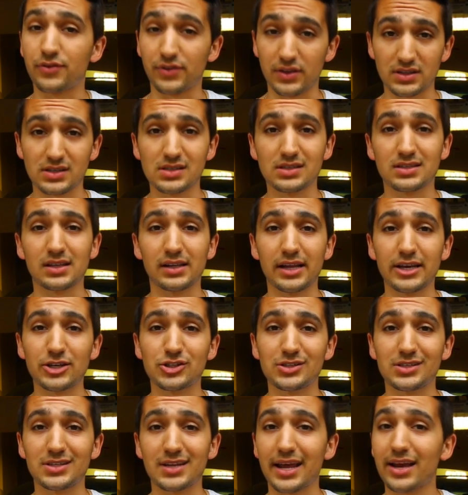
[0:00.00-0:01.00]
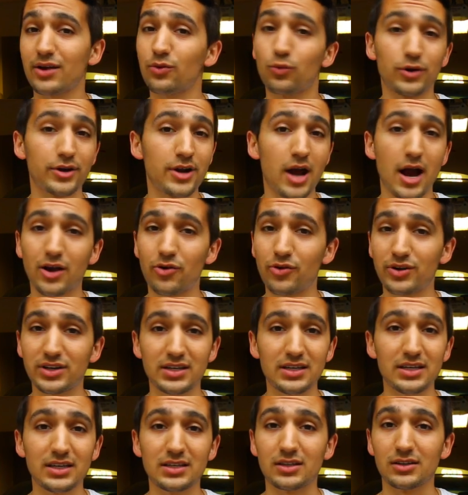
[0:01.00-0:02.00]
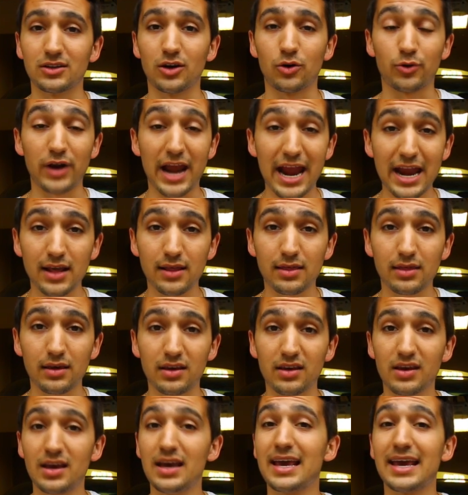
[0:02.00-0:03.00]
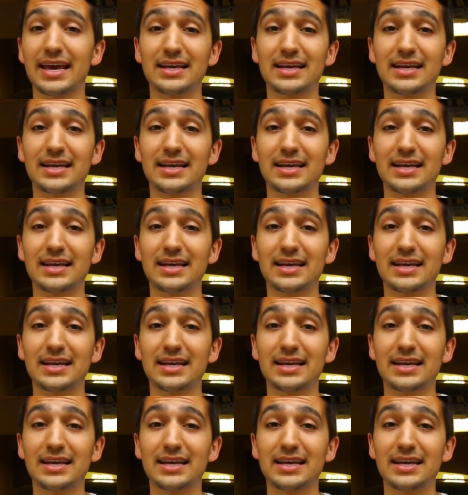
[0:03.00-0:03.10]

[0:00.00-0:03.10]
For this installation today, we're not going to need to lower anything.